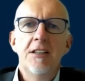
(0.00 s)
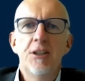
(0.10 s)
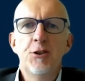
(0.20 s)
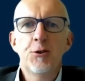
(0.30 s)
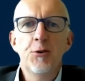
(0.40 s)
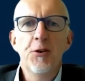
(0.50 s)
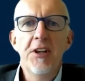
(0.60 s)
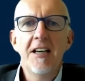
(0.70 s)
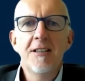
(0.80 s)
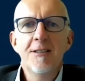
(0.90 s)

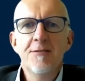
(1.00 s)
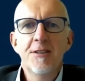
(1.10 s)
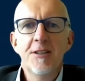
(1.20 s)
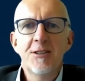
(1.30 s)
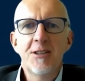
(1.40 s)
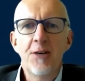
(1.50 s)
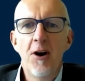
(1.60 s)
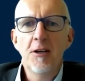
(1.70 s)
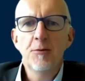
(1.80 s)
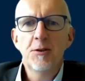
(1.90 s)
digital natives that
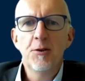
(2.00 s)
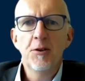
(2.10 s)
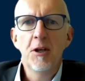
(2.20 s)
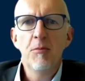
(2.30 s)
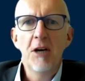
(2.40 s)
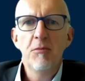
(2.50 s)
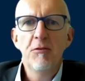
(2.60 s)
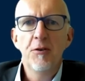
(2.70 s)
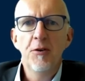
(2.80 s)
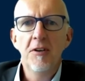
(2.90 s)
Sarai was talking about
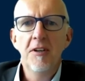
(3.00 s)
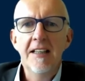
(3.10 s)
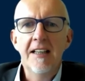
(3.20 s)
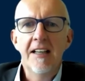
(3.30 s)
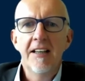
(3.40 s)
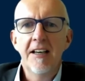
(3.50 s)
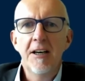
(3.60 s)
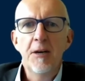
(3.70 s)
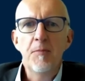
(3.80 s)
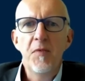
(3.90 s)
before.
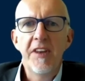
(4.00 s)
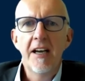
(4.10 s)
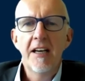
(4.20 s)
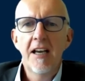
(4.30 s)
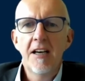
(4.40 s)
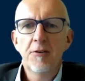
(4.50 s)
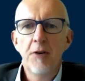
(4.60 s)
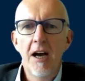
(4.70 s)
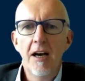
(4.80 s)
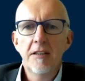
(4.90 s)
They can
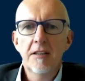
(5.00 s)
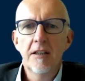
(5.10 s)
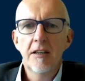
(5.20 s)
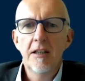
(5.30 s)
create